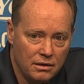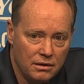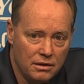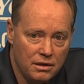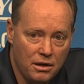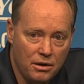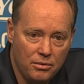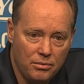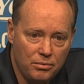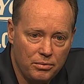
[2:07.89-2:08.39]

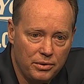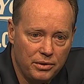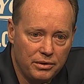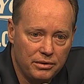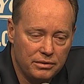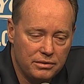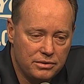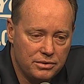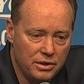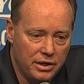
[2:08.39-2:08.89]
No,
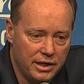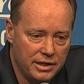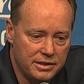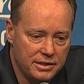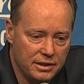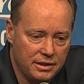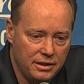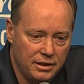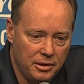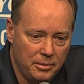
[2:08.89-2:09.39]
we're trying
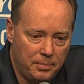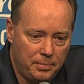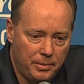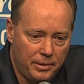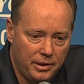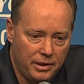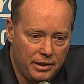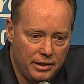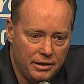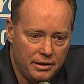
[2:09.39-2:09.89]
to keep
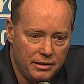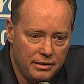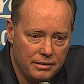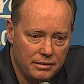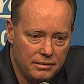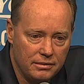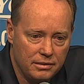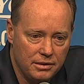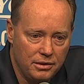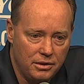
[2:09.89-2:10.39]

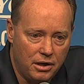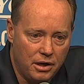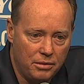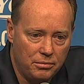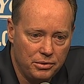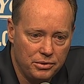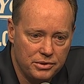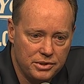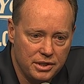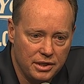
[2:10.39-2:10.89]
you know, our
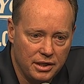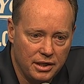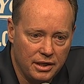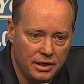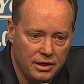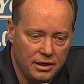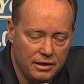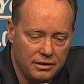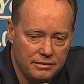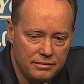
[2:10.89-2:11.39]

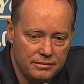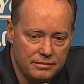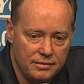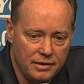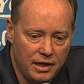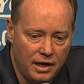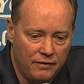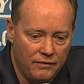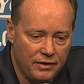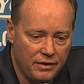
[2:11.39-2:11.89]
routine
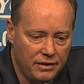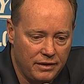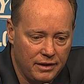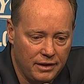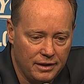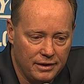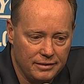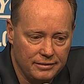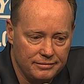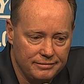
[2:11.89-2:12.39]
and
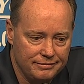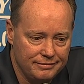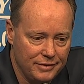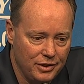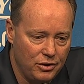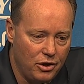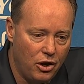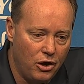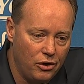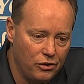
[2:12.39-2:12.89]
everything, you
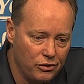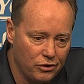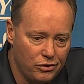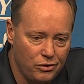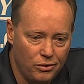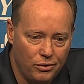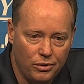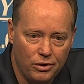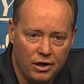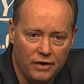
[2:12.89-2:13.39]
know, on the
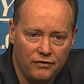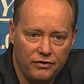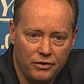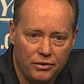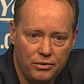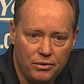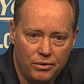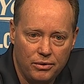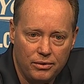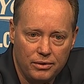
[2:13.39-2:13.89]
court, off the
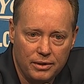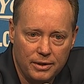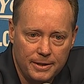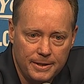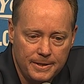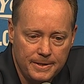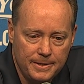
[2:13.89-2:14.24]
court,